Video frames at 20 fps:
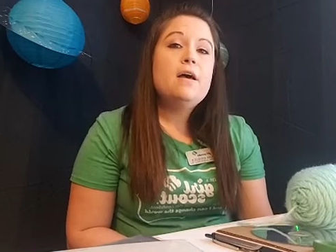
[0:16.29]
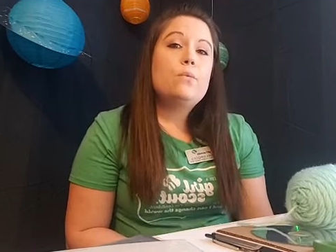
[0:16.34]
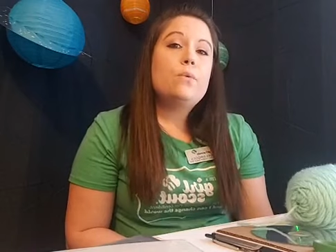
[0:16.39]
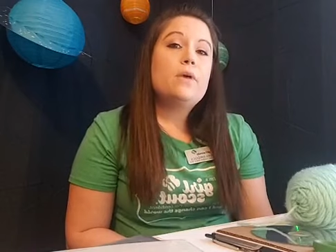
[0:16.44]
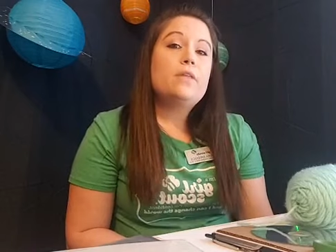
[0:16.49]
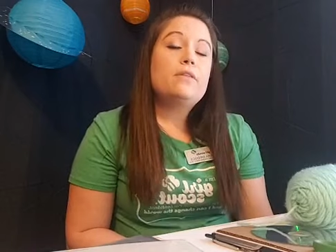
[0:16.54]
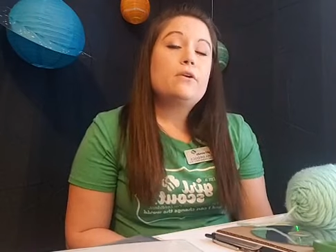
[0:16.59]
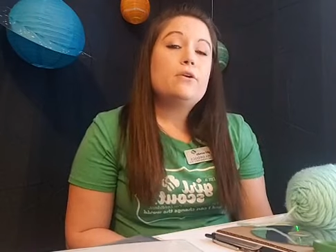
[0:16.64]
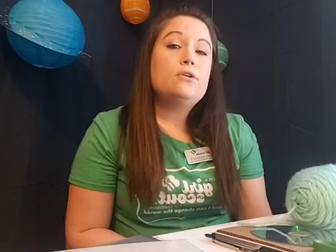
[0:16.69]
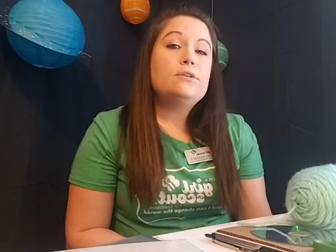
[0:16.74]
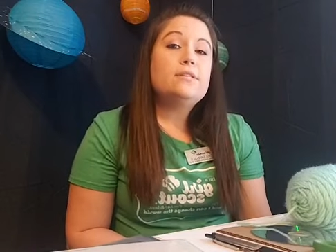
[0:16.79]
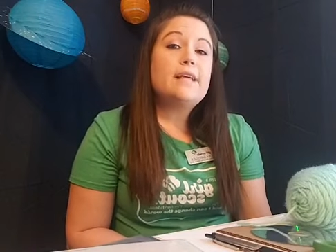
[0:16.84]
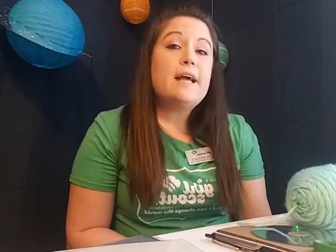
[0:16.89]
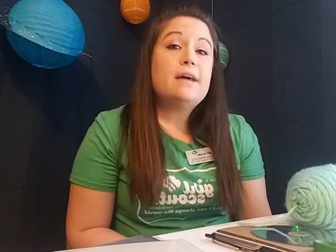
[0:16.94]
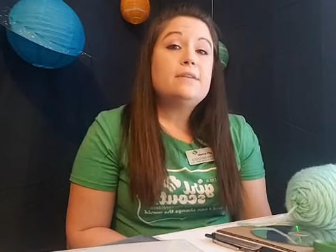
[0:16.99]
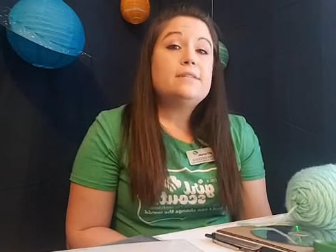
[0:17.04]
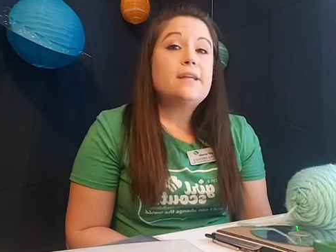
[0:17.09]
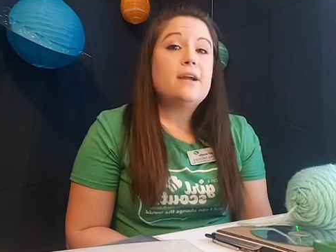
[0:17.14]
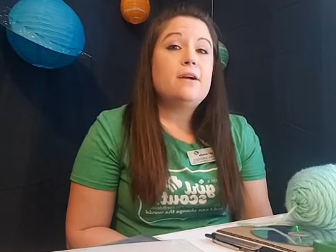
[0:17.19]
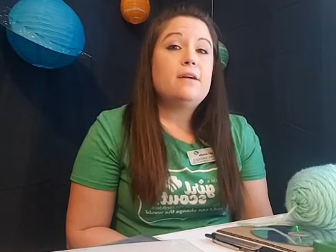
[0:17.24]
with Girl
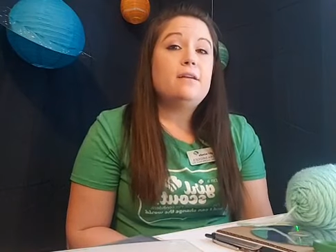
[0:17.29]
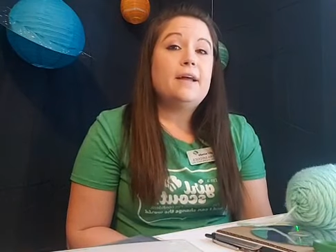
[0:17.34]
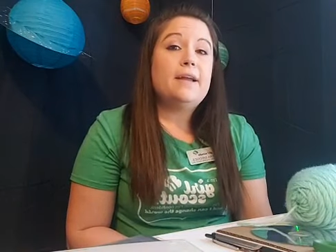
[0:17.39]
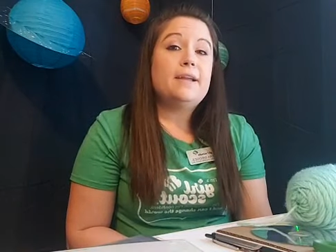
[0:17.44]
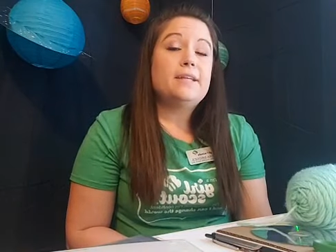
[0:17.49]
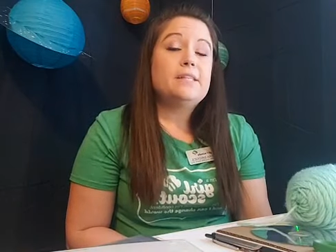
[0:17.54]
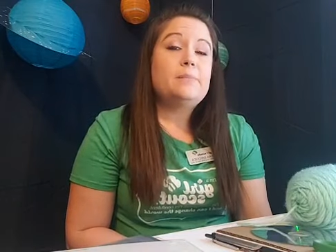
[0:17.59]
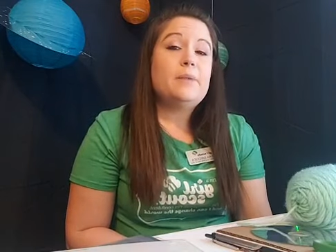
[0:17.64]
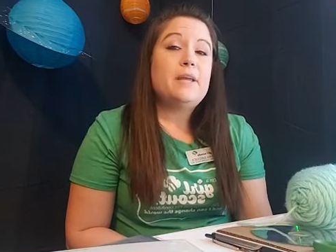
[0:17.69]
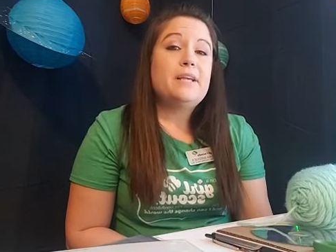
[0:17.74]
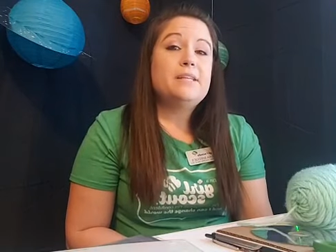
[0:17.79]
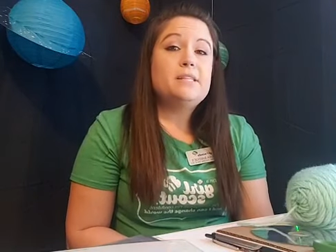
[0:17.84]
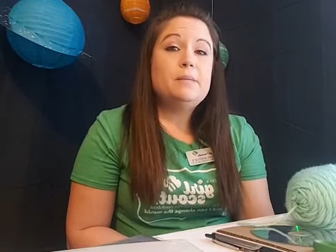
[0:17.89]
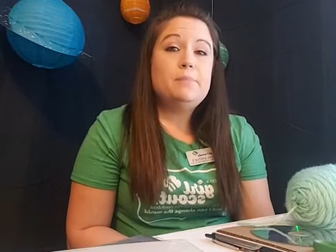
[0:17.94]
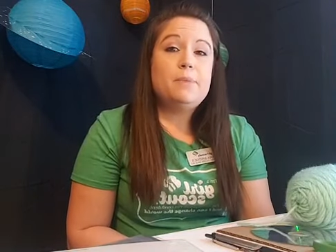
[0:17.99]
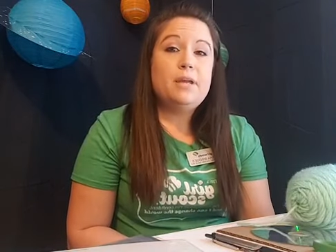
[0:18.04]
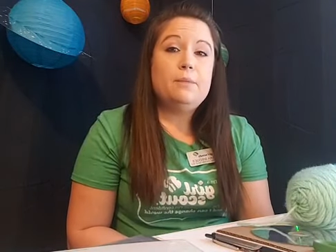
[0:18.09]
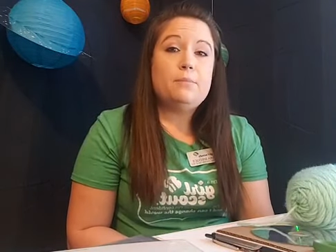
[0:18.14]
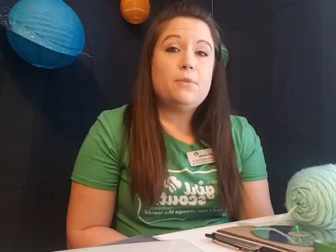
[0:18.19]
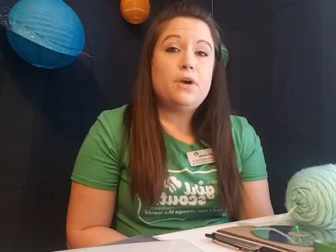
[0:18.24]
Scouts Carolinas Peaks to
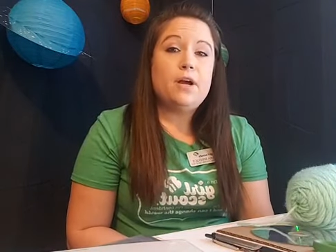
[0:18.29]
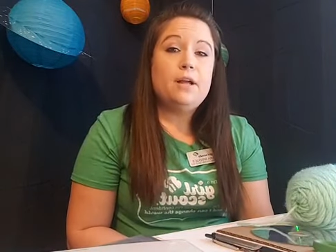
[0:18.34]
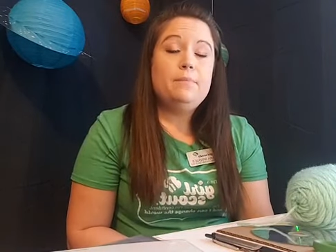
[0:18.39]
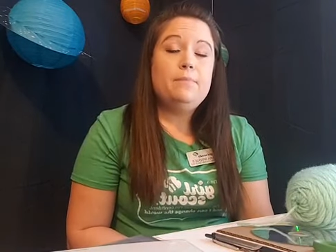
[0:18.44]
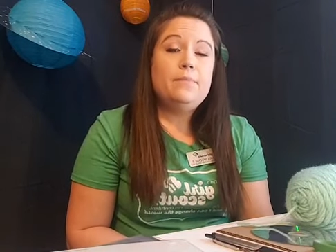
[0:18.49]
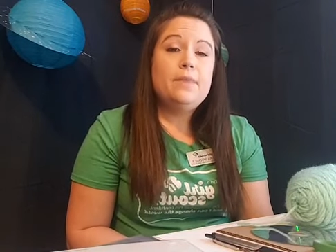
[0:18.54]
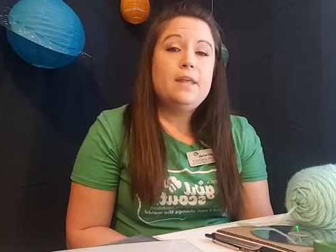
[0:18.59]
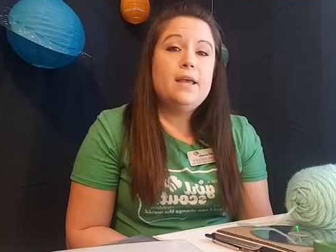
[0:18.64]
Piedmont,